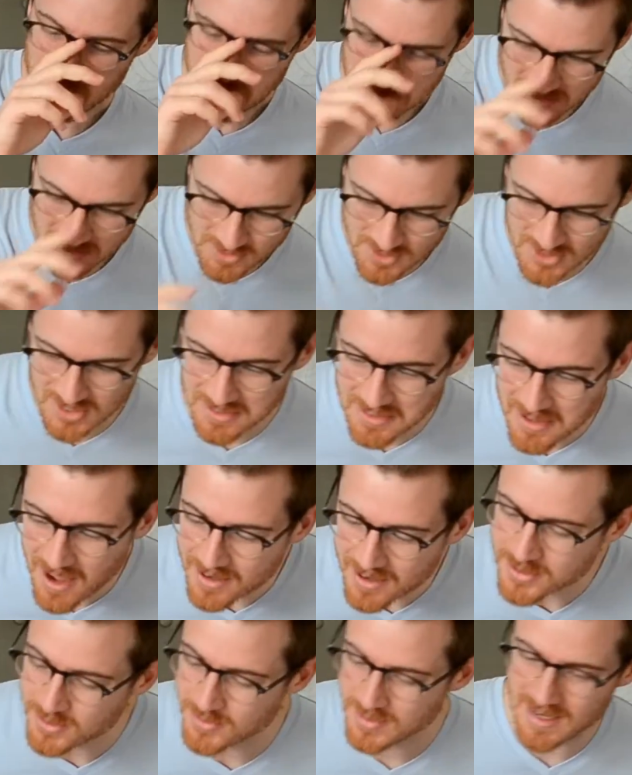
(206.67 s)
So there's a
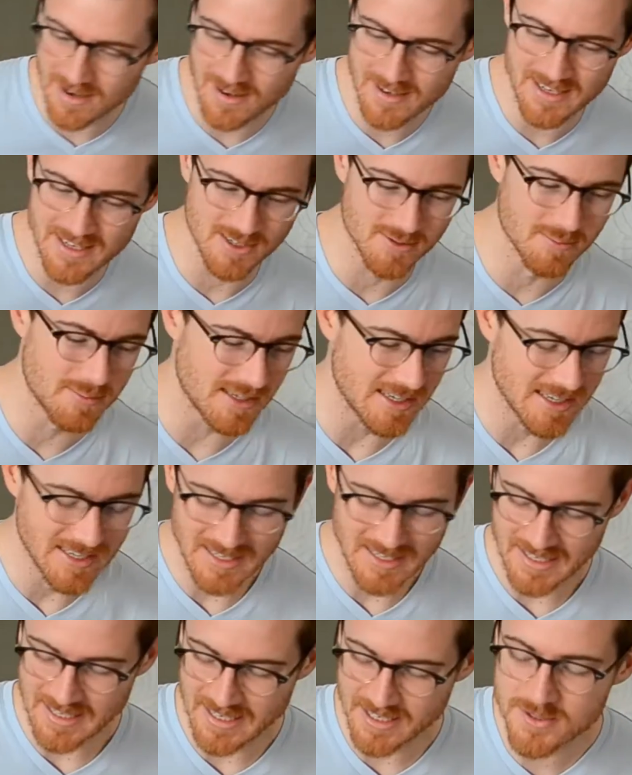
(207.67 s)
lot going on here, but
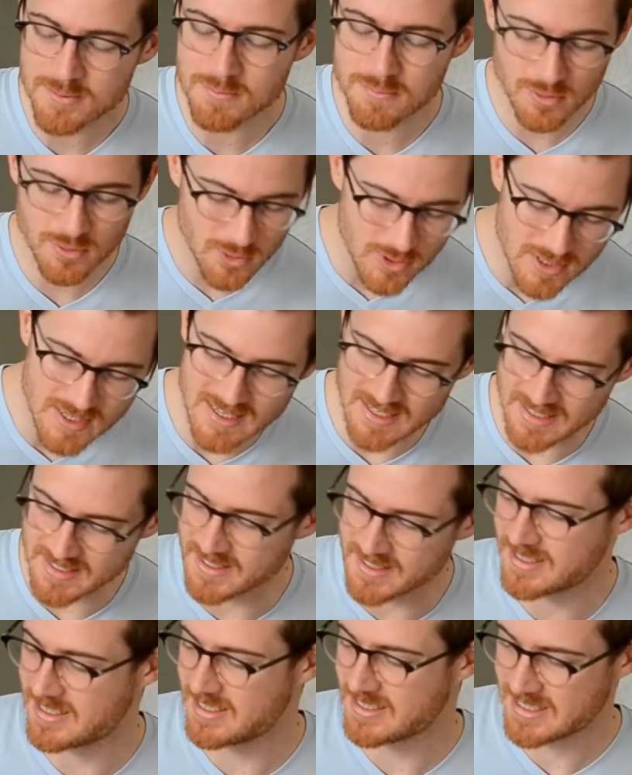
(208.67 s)
it's pretty
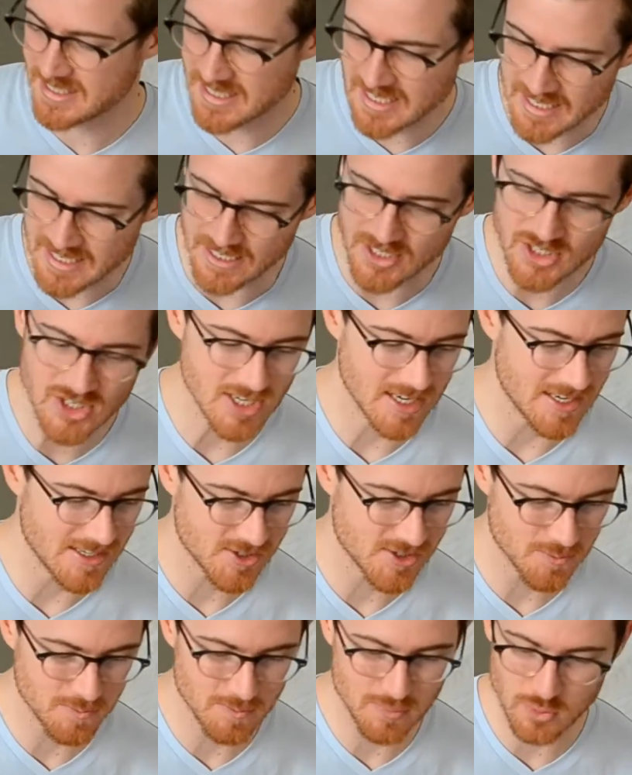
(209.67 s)
easy to teach.
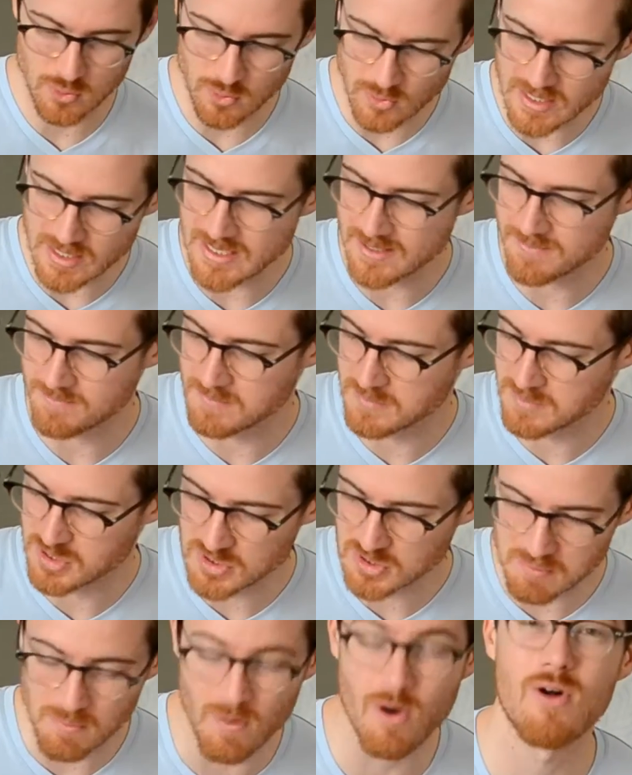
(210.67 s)
It's pretty
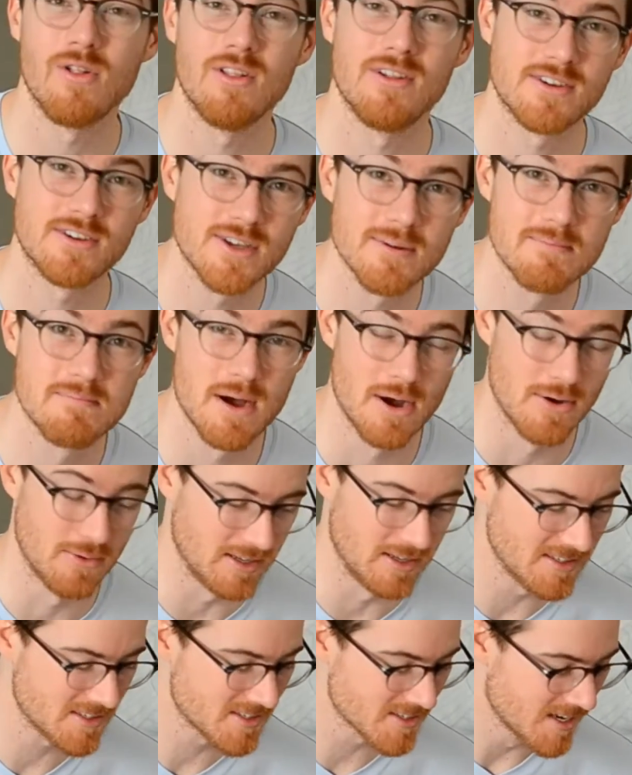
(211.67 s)
small on
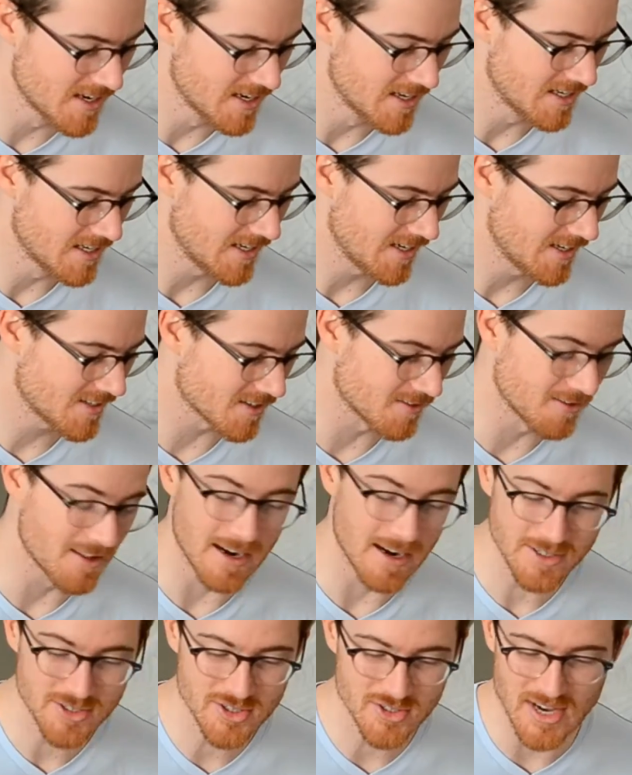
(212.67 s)
components. It's a
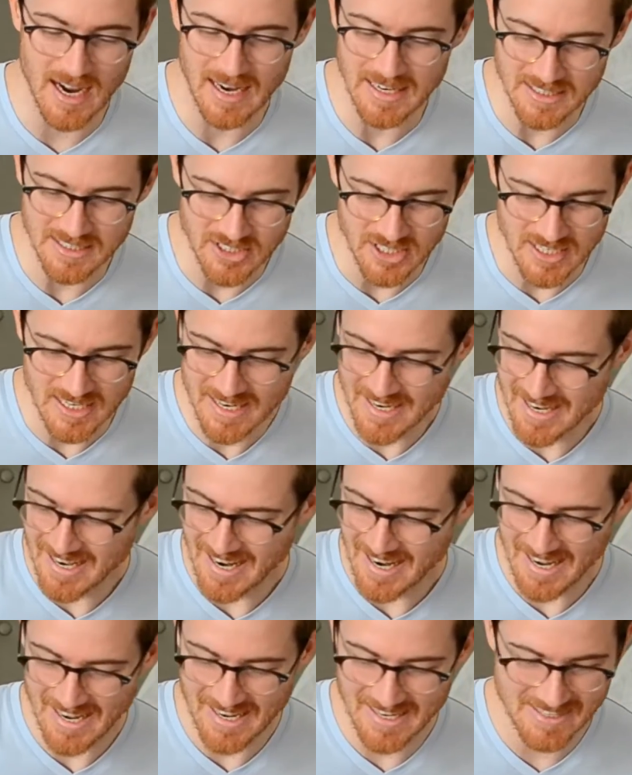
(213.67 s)
lot of strategy,
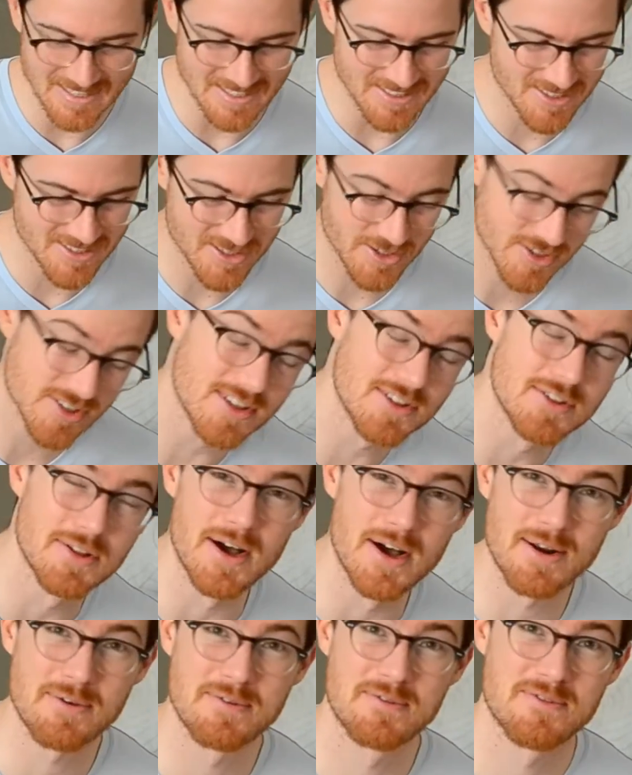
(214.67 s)
and it's just a
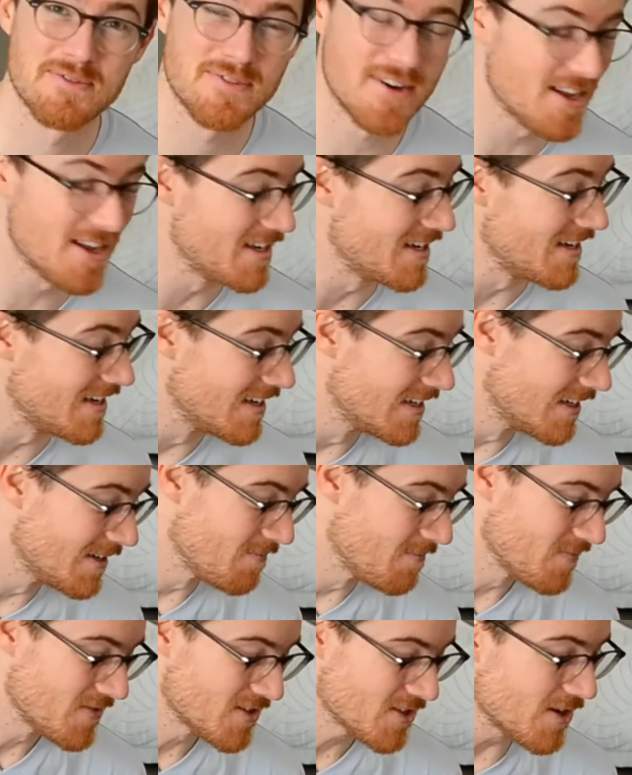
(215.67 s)
lot of fun.
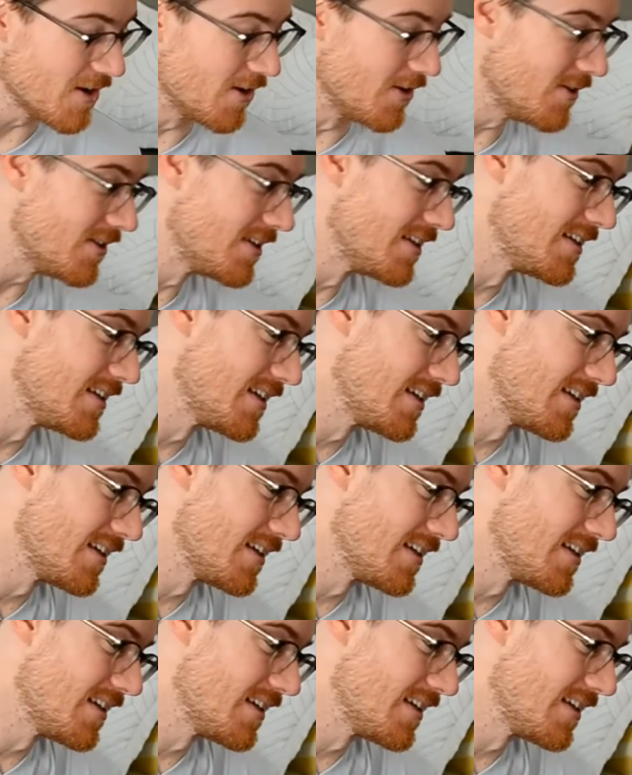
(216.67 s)
So